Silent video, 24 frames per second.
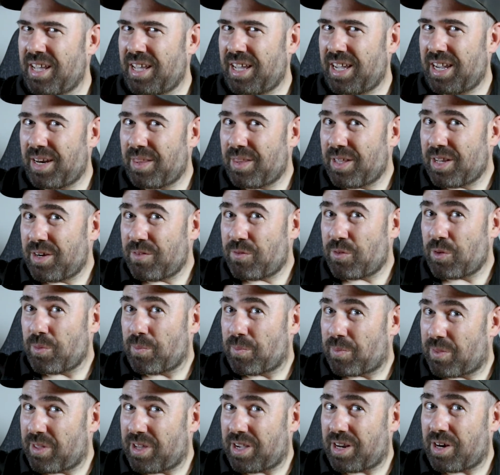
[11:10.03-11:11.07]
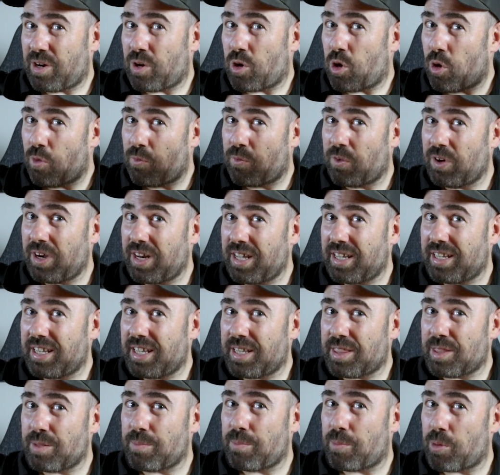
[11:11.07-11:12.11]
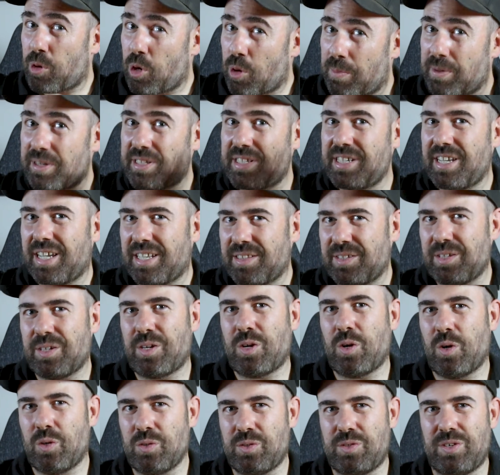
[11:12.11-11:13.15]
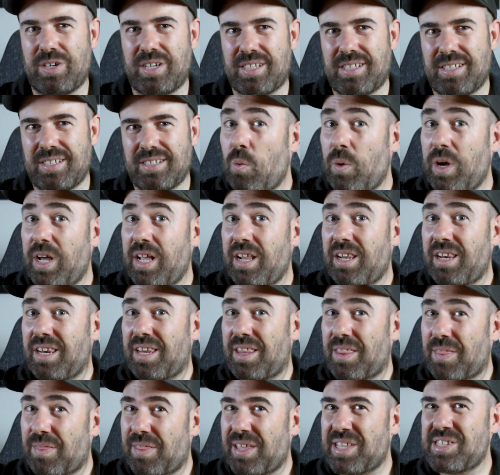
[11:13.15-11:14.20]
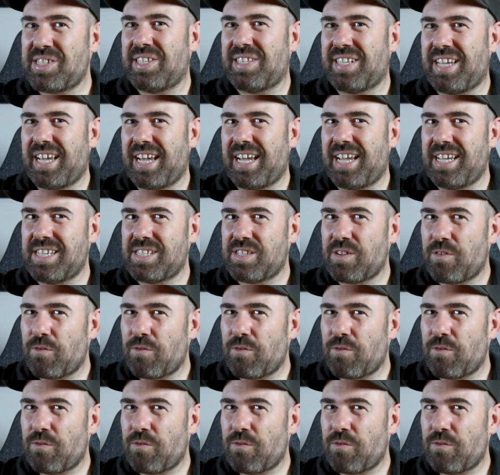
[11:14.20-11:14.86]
and then from there, hopefully get the property under contract. Well, that's it guys.